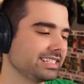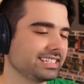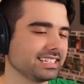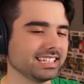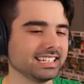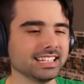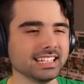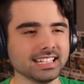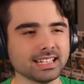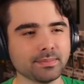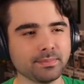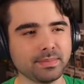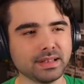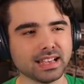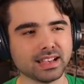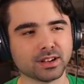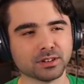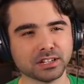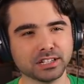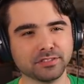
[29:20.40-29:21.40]
You see, a
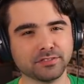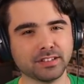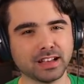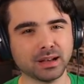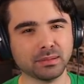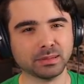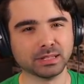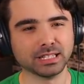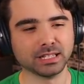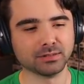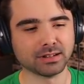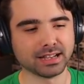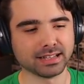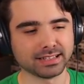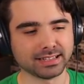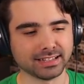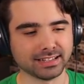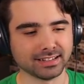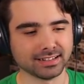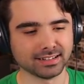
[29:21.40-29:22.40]
big red family
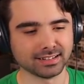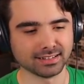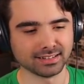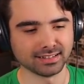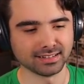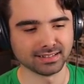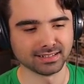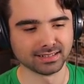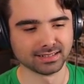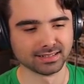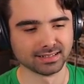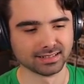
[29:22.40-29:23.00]
right here.